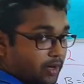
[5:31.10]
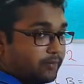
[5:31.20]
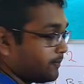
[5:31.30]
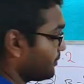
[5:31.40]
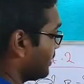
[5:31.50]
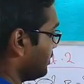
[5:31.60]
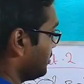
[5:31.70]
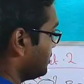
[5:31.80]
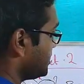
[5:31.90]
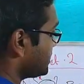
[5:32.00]
one.
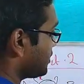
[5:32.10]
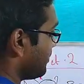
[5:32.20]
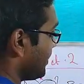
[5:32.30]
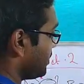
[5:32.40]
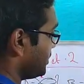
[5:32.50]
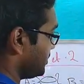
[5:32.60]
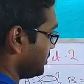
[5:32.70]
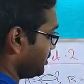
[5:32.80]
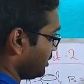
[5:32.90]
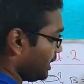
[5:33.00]
Just compare with
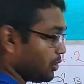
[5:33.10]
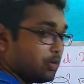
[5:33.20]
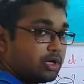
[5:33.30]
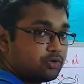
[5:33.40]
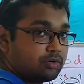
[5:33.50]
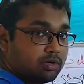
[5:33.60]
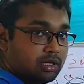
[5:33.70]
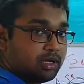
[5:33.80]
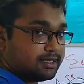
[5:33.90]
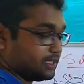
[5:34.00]
equal to
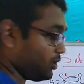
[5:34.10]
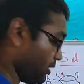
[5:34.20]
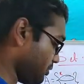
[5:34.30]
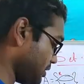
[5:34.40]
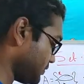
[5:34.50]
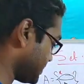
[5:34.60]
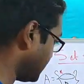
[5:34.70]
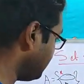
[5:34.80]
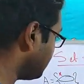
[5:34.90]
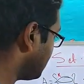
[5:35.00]
uh, less than or equal to
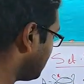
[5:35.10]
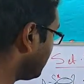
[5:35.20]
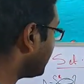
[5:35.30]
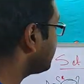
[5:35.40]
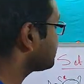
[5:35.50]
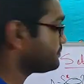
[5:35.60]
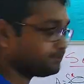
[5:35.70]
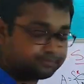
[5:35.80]
sign. Okay.